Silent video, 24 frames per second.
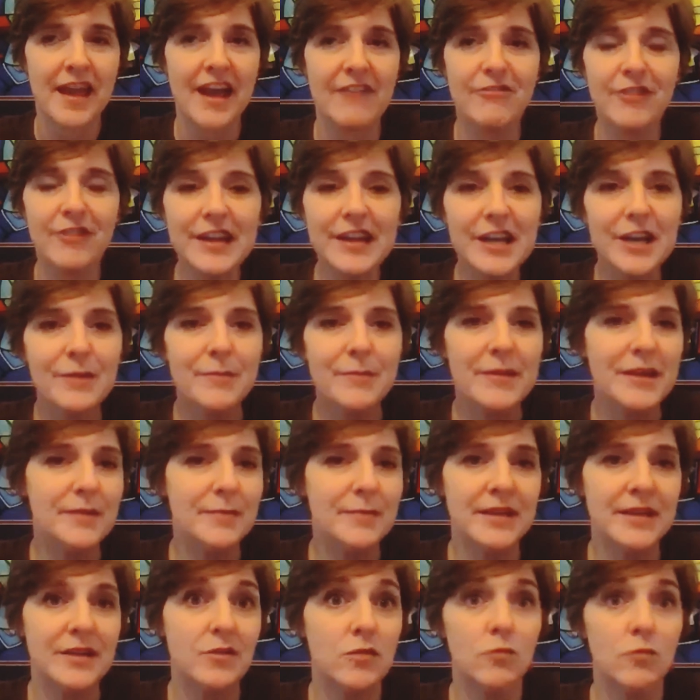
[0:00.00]
Every
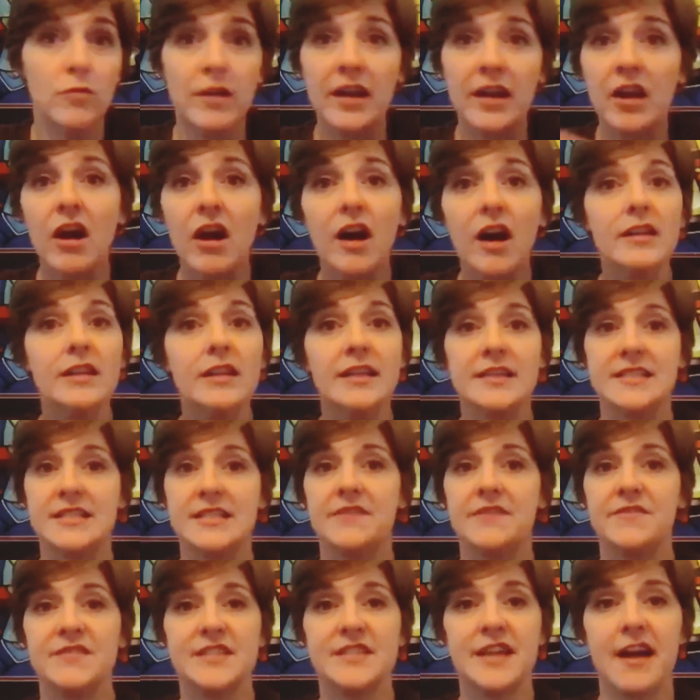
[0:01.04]
commitment,
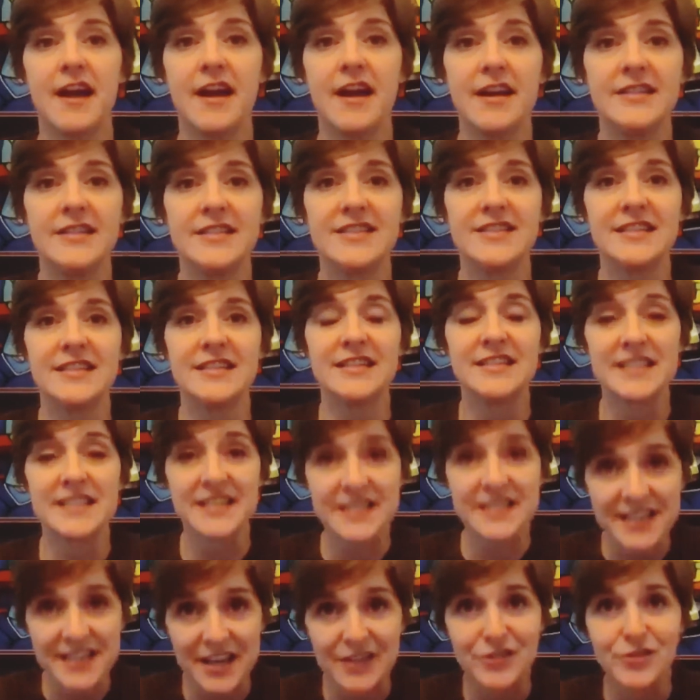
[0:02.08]
regardless of size, is
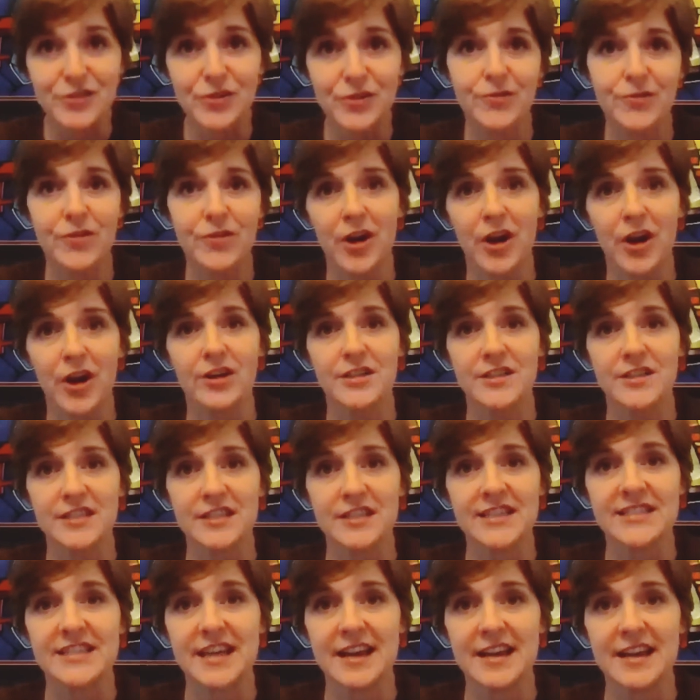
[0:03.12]
essential for our
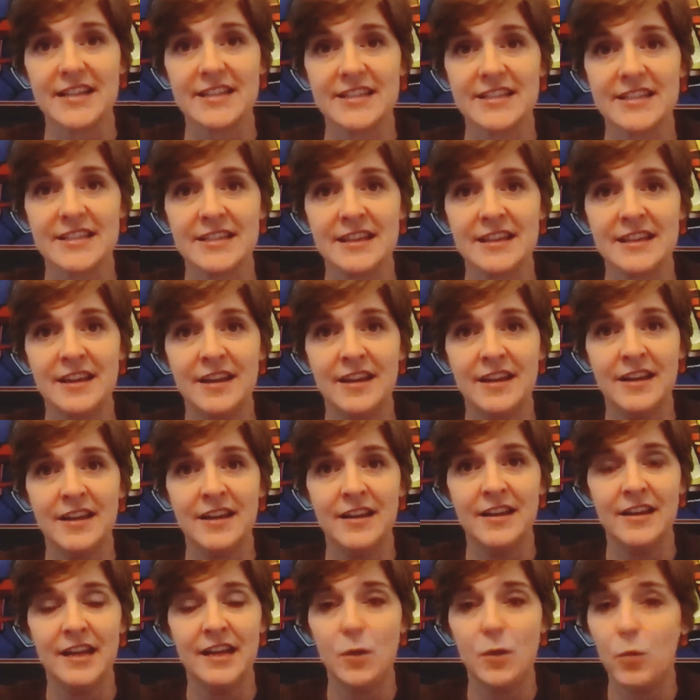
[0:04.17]
success,
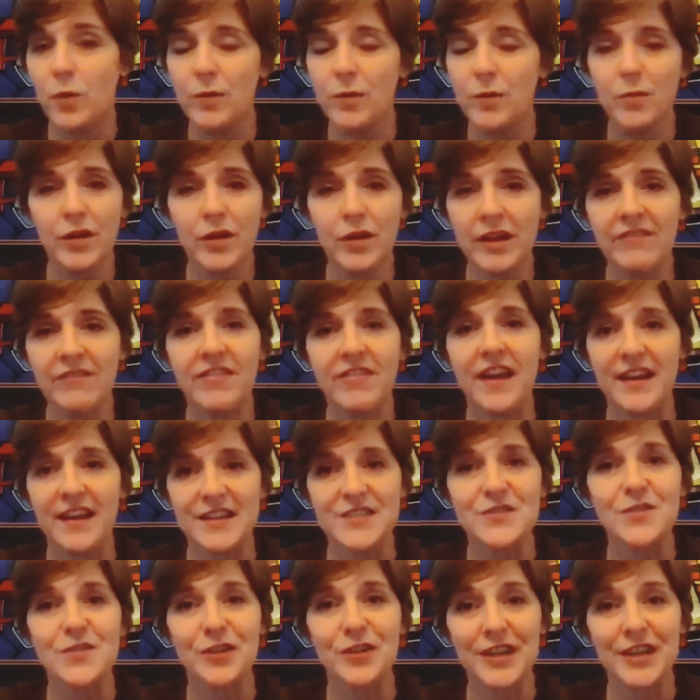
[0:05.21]
and we will give
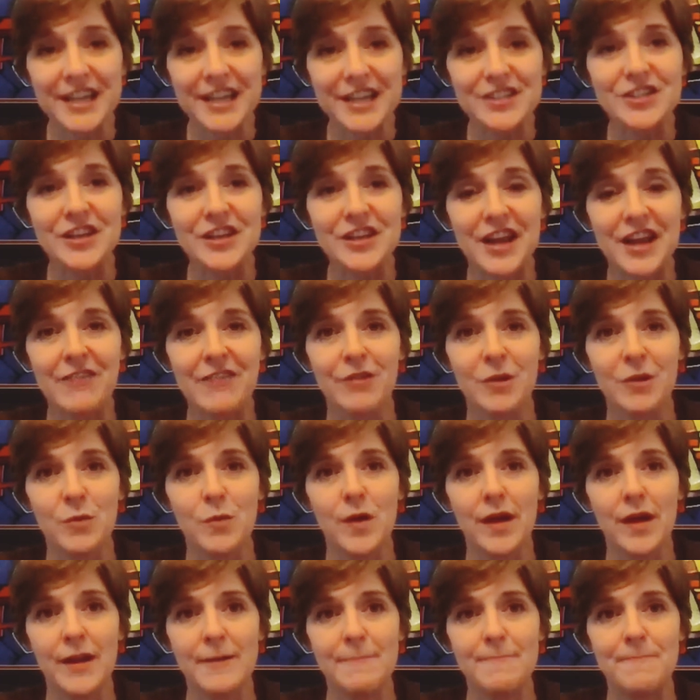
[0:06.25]
thanks for each and every
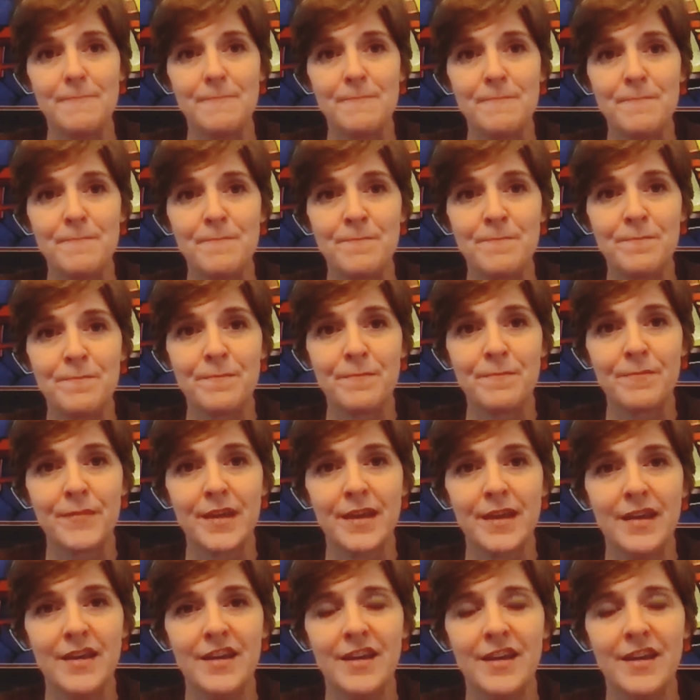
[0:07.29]
one.
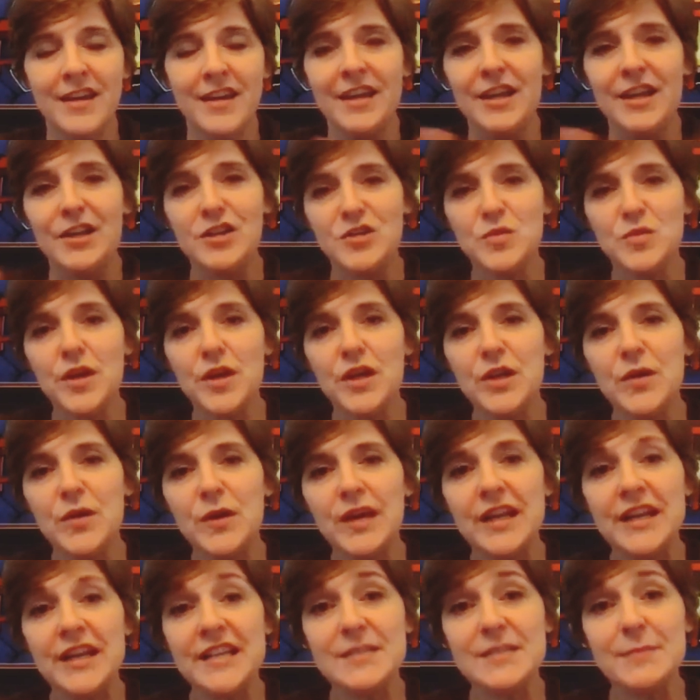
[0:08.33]
Here's what you
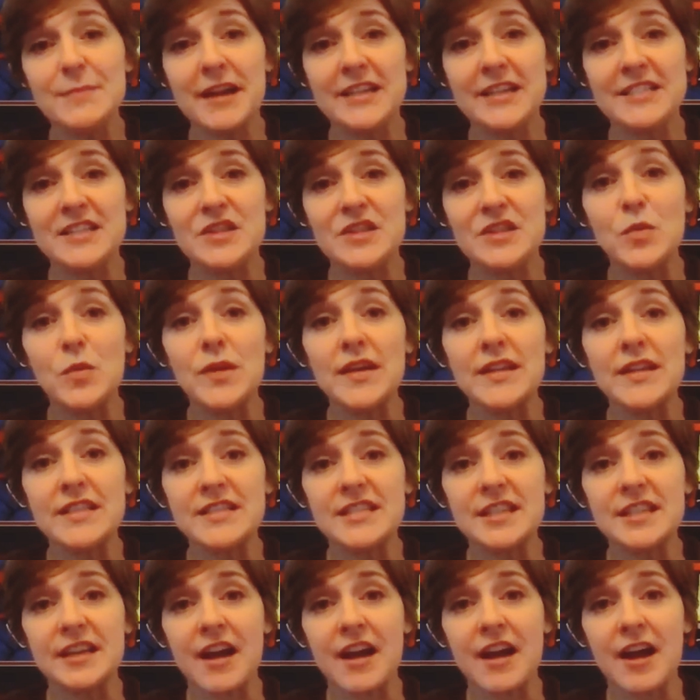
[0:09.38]
can expect in the
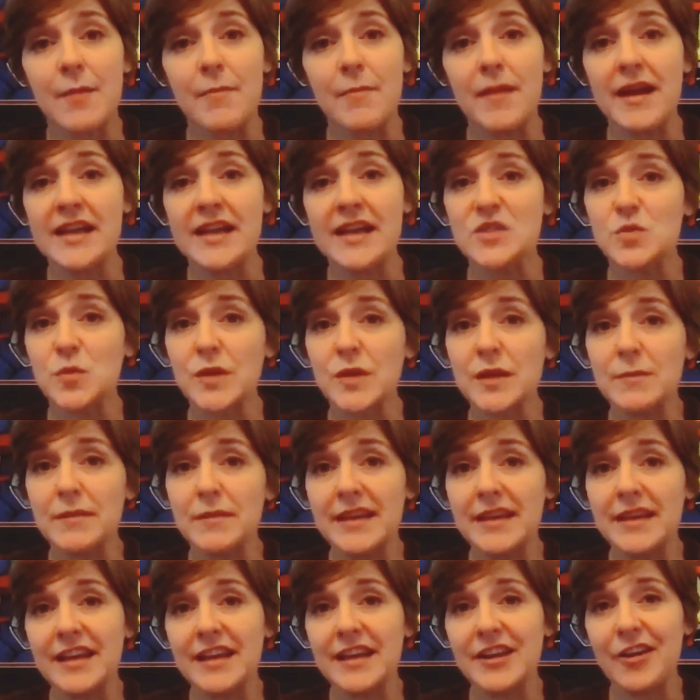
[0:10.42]
weeks to come as we
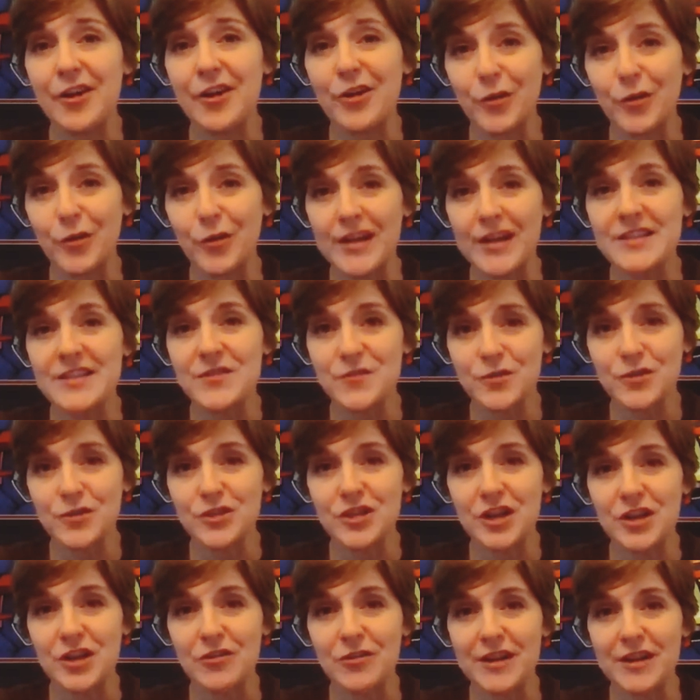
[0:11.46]
begin our Grace for
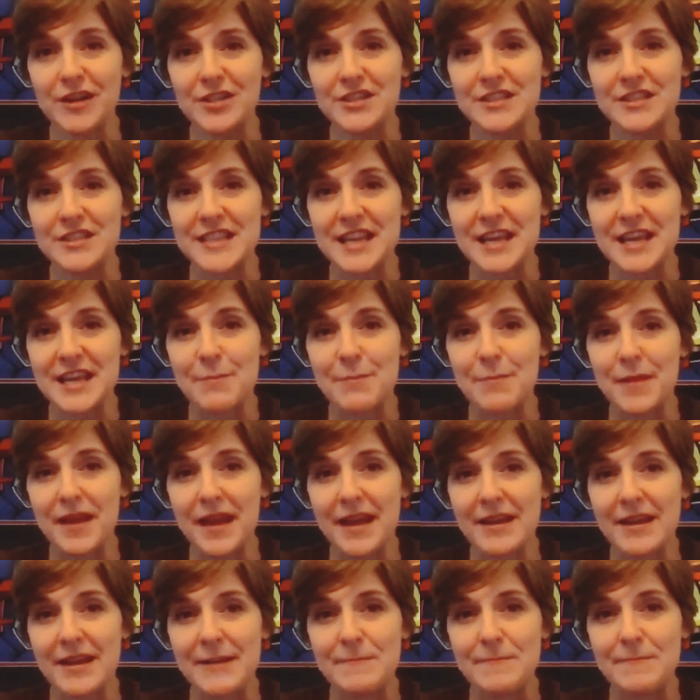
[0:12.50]
Generations
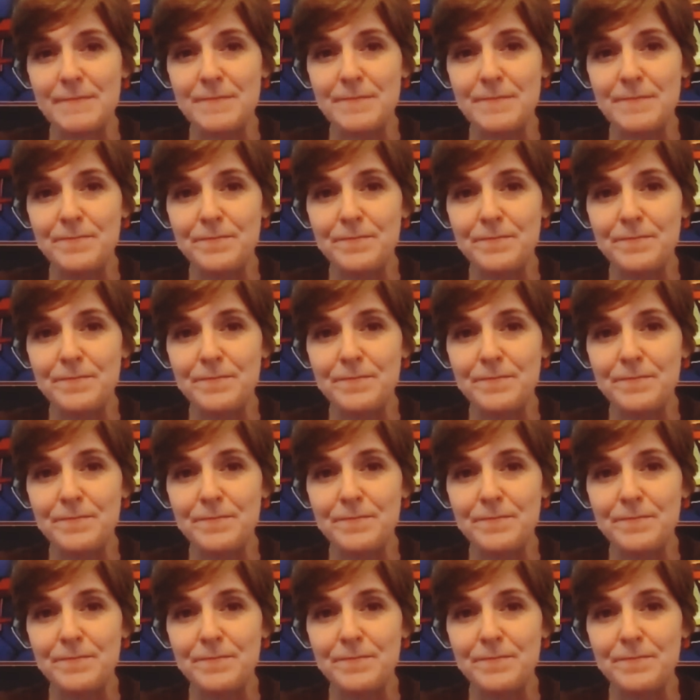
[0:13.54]
campaign.